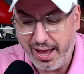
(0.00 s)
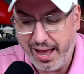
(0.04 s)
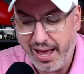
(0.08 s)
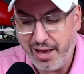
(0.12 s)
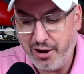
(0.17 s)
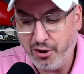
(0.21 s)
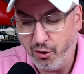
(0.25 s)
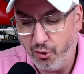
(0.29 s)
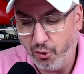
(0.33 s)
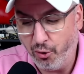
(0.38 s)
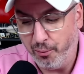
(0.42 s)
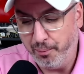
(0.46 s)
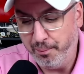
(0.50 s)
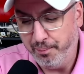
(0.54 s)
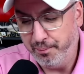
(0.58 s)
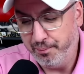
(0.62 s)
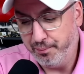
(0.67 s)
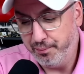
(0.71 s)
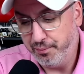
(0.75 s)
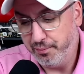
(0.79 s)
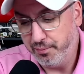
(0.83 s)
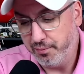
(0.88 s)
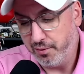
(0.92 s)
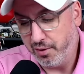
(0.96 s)
at home
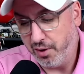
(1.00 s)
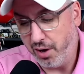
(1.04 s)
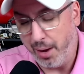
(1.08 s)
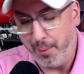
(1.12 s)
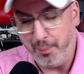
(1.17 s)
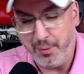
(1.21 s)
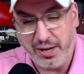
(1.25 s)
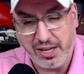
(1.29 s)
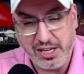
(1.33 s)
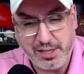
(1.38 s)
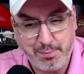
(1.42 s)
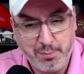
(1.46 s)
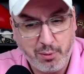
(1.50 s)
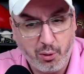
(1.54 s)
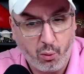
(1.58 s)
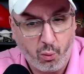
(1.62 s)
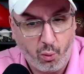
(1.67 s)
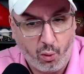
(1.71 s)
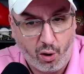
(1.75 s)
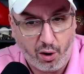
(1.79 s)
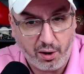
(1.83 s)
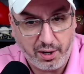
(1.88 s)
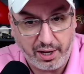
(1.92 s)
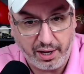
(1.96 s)
up against
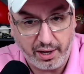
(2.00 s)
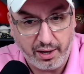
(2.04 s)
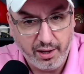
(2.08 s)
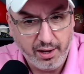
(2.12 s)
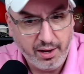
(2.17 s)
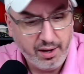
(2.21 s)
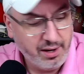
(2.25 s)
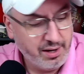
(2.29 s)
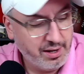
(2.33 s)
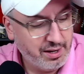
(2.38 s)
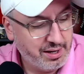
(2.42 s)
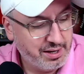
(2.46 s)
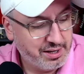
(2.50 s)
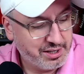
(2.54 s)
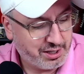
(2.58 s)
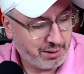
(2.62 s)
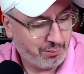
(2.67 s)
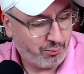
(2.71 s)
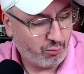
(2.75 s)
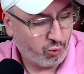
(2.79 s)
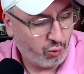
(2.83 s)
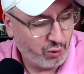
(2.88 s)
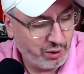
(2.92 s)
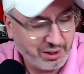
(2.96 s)
Milwaukee.
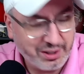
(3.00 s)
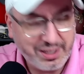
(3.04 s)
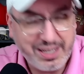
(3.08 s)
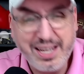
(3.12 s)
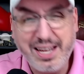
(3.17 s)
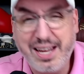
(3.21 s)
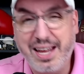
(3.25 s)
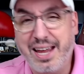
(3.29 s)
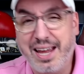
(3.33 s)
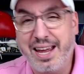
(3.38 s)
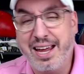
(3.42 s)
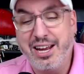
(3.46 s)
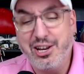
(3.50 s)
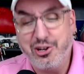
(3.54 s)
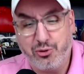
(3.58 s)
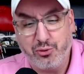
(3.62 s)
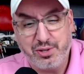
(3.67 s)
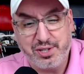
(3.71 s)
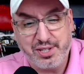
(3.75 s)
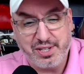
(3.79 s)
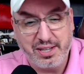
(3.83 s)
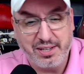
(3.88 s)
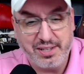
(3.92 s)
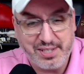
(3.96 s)
Some really
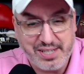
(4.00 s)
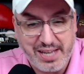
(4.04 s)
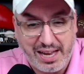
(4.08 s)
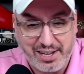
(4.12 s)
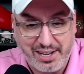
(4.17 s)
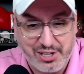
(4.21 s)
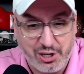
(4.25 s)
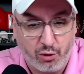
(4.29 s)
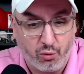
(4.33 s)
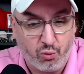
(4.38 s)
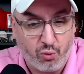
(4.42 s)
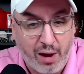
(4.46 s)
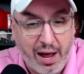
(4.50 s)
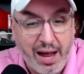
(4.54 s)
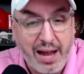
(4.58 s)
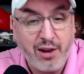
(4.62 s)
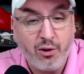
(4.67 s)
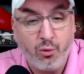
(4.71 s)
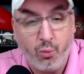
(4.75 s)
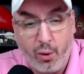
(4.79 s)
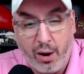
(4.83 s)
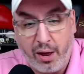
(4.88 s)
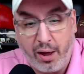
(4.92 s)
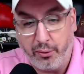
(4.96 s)
interesting stats. Now,
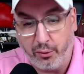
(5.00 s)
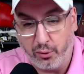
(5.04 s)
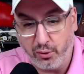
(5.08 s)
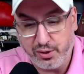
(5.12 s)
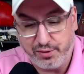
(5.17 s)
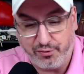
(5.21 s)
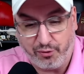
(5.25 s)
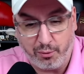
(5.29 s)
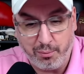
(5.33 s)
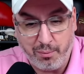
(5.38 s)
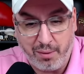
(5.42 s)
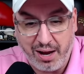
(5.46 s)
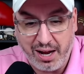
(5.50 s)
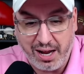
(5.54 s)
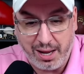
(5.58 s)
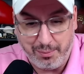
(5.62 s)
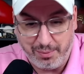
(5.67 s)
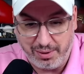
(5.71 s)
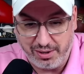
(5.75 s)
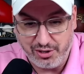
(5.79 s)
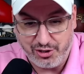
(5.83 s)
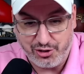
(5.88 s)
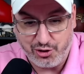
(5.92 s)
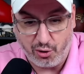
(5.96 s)
Ryan Weathers for
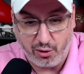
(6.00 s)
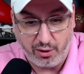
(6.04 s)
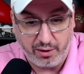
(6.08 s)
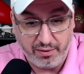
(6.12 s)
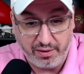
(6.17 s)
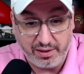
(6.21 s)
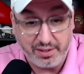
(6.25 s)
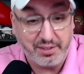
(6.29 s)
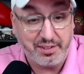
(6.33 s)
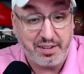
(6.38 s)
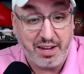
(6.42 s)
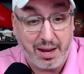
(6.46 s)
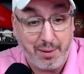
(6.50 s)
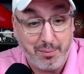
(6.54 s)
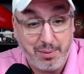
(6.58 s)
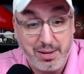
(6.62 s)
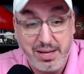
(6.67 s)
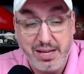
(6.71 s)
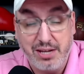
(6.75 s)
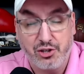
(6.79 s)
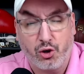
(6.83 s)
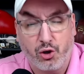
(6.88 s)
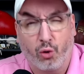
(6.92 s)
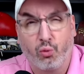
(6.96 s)
Miami is starting this game.
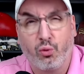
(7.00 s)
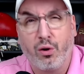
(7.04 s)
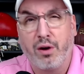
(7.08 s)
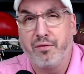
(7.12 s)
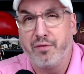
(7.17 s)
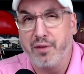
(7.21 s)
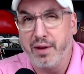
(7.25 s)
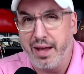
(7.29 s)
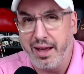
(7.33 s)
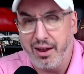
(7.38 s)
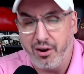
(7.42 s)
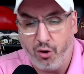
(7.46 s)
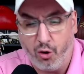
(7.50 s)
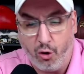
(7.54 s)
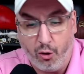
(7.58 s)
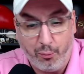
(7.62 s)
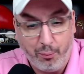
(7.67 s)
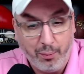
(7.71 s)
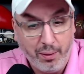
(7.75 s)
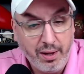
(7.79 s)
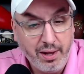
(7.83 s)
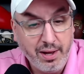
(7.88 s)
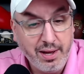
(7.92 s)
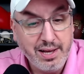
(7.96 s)
He is horrific at
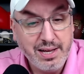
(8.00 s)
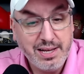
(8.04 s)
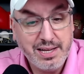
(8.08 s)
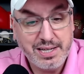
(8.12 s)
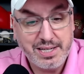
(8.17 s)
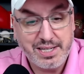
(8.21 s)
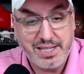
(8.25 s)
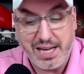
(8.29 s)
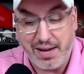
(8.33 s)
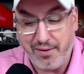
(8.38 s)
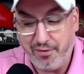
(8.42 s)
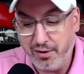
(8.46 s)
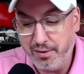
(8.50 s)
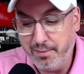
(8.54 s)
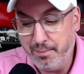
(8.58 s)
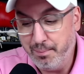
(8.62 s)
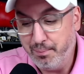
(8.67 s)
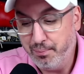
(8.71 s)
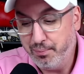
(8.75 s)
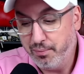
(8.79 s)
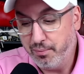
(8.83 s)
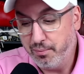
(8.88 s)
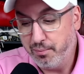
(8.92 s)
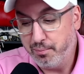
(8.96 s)
home.
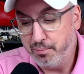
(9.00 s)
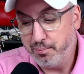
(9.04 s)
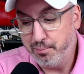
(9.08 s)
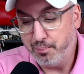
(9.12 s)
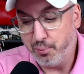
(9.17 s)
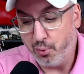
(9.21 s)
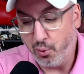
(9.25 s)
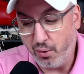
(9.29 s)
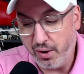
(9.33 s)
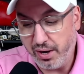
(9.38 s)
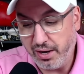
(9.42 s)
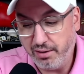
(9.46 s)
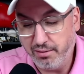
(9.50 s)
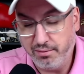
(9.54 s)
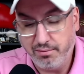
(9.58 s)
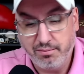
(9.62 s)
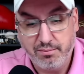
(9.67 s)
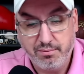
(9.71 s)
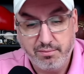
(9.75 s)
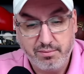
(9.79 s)
seven point